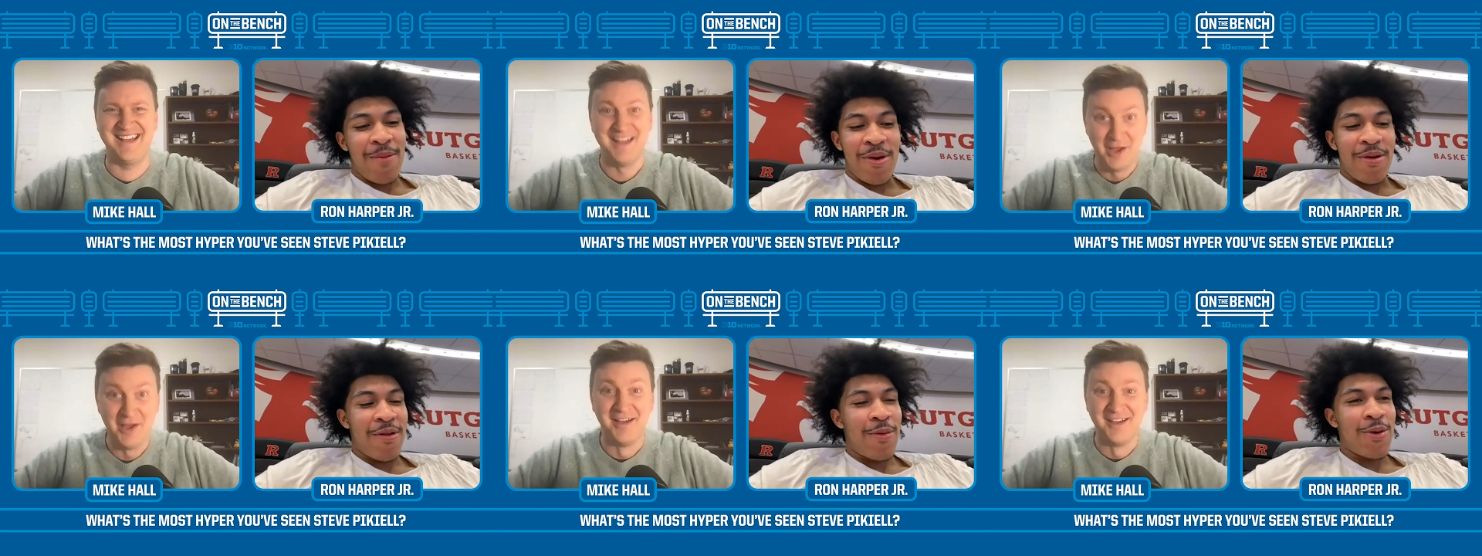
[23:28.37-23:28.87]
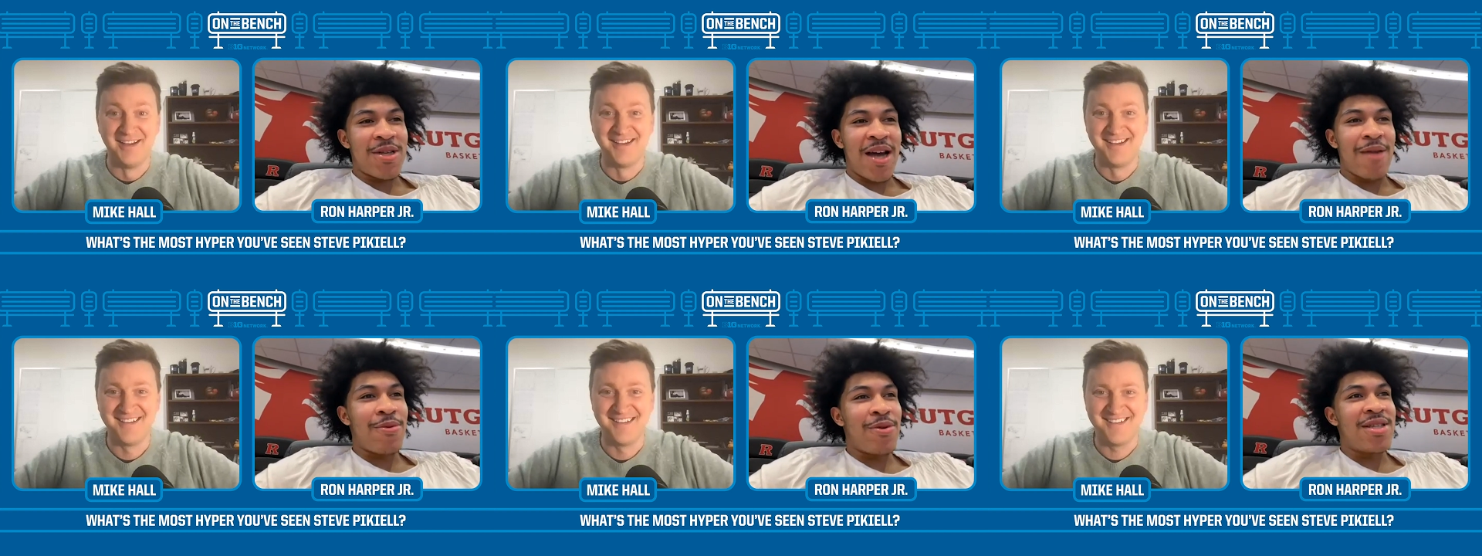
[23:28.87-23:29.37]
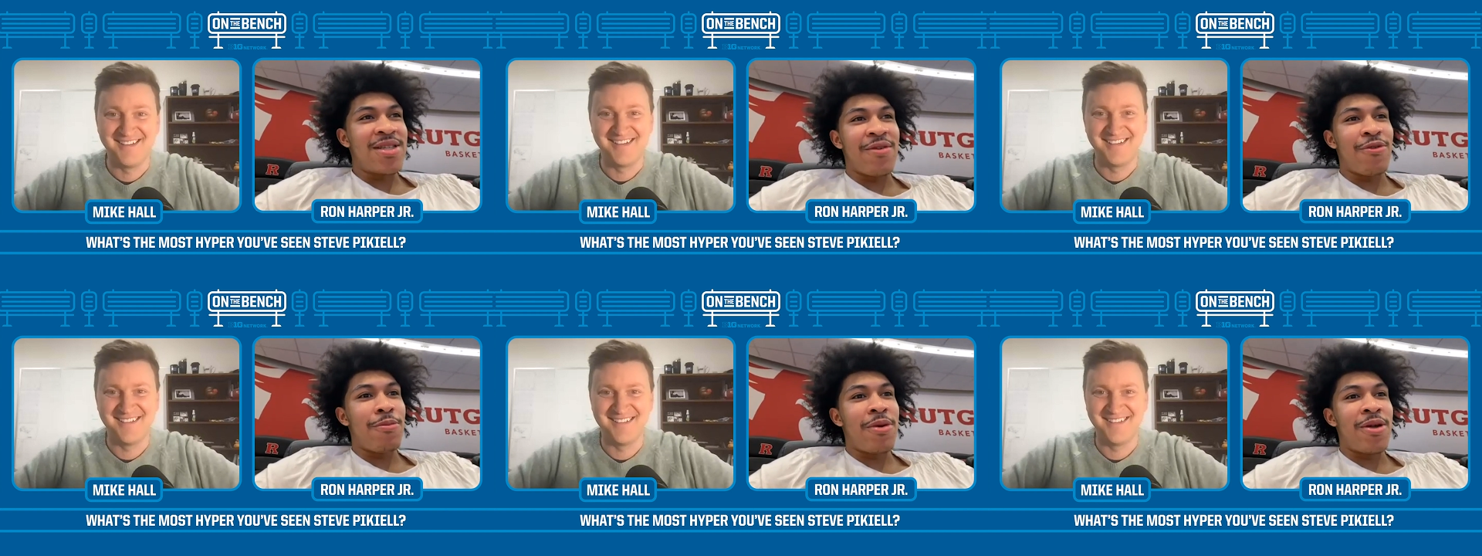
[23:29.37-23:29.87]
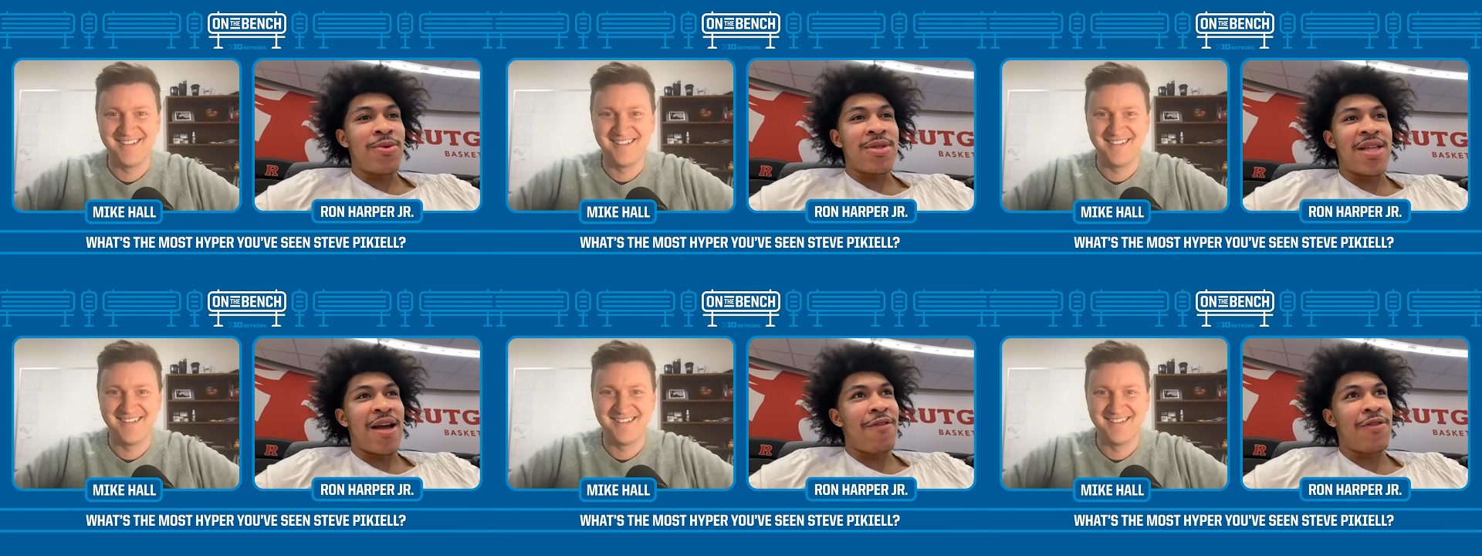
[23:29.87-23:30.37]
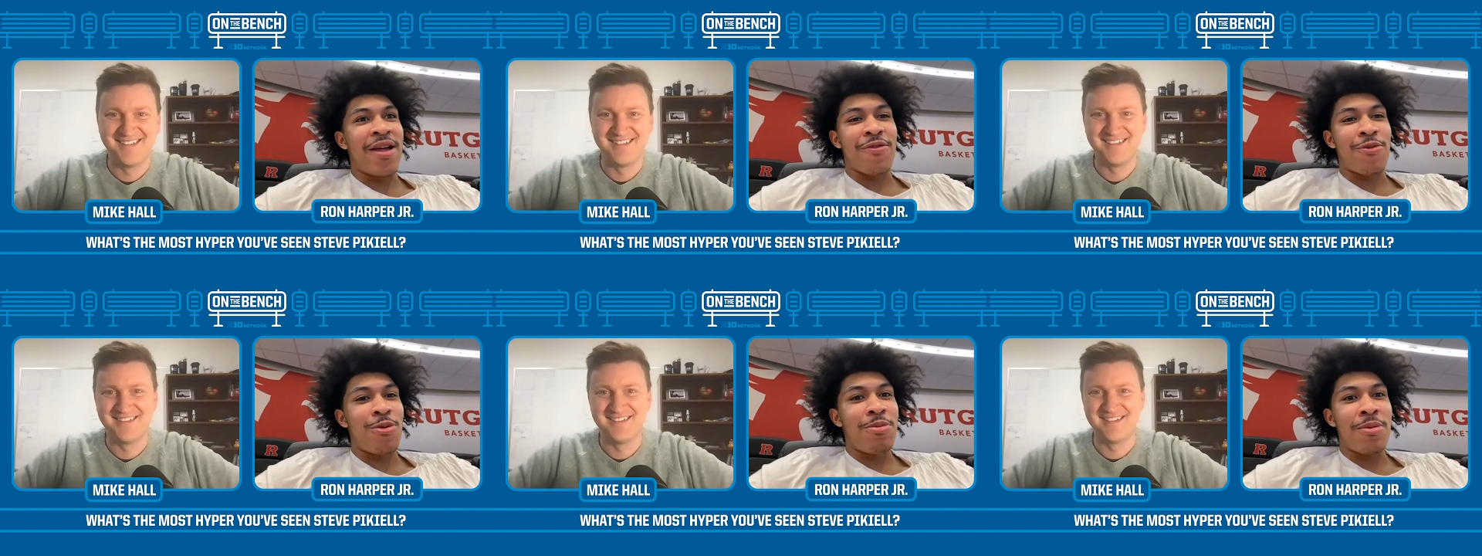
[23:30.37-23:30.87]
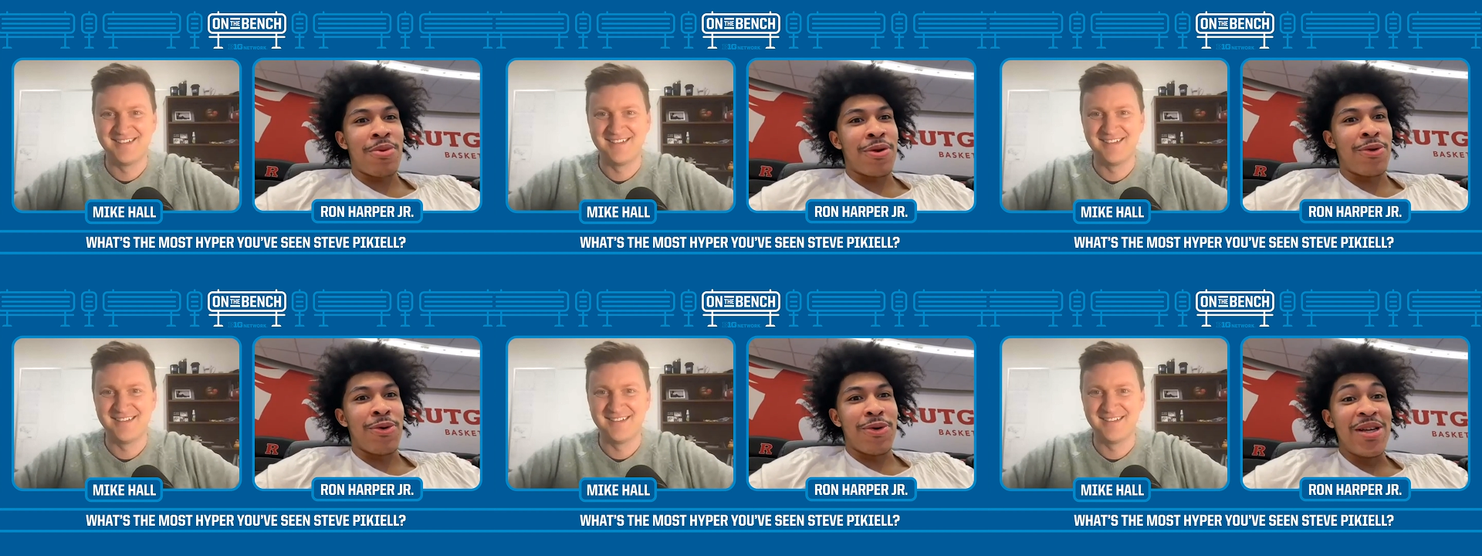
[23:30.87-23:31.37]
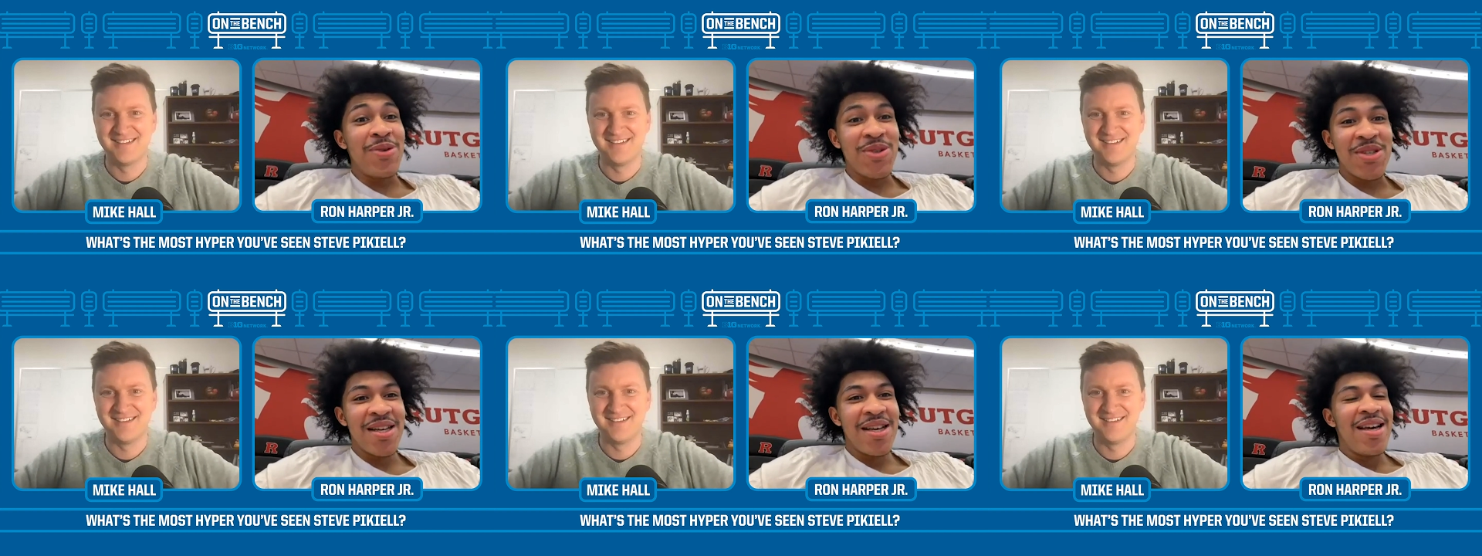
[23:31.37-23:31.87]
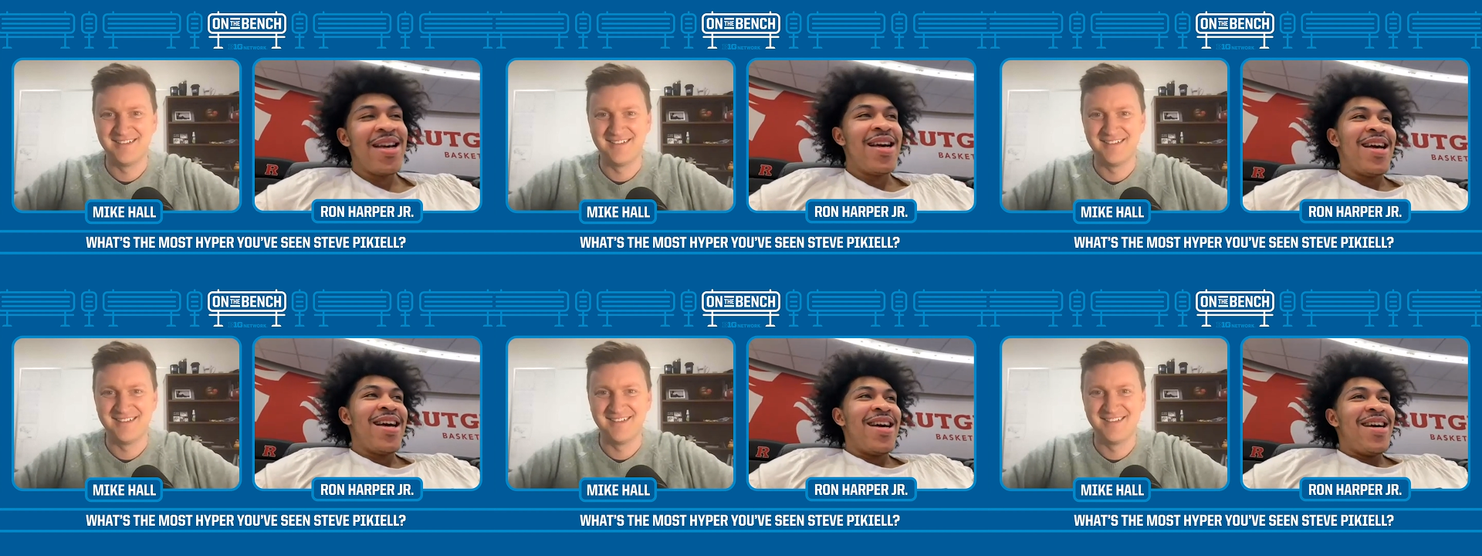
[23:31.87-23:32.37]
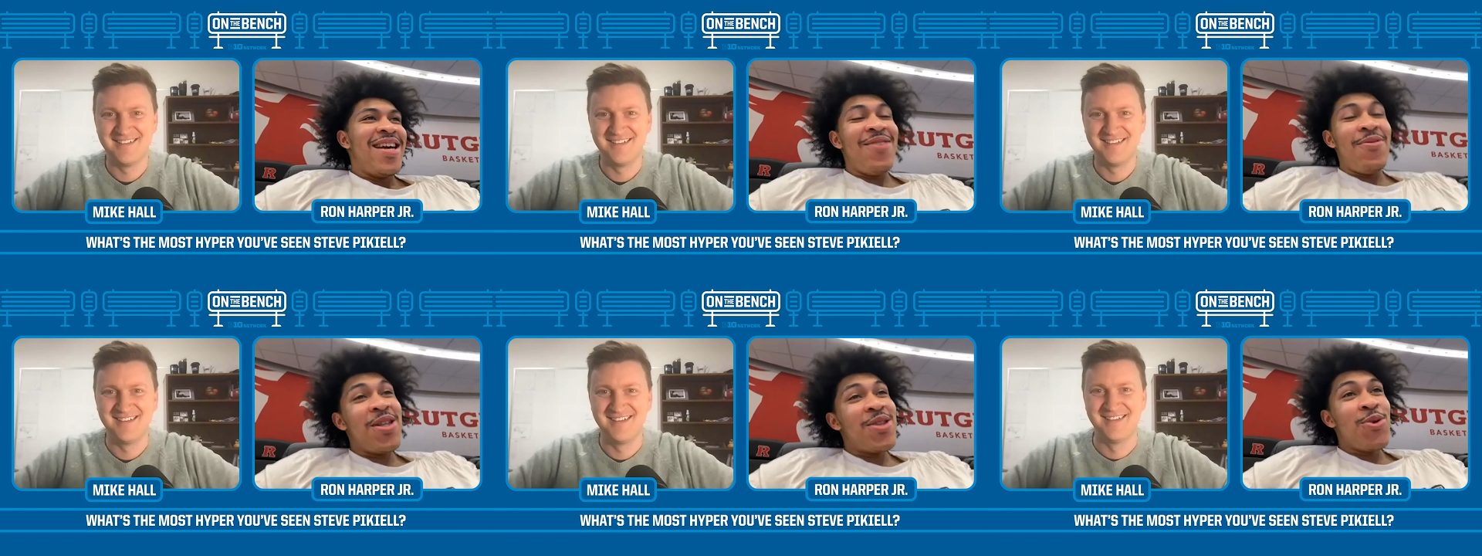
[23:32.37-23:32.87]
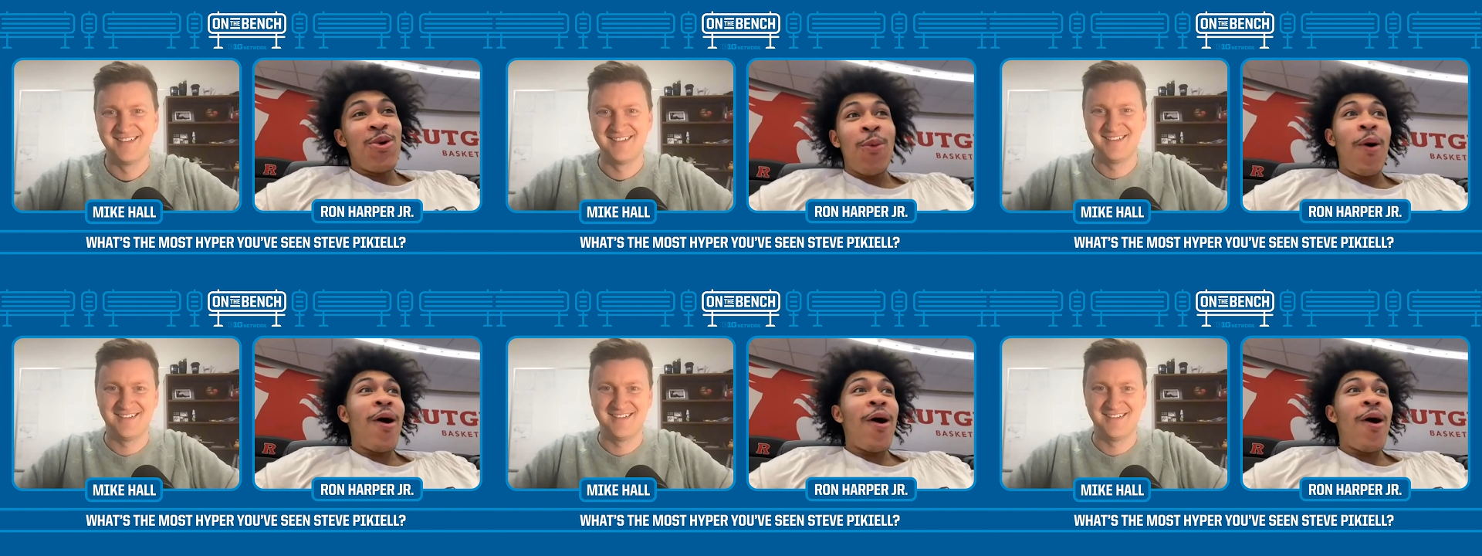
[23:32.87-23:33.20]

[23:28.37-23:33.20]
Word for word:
Speaker 1: hyper, the most hyper he's ever been was definitely after we beat Purdue. He was we threw the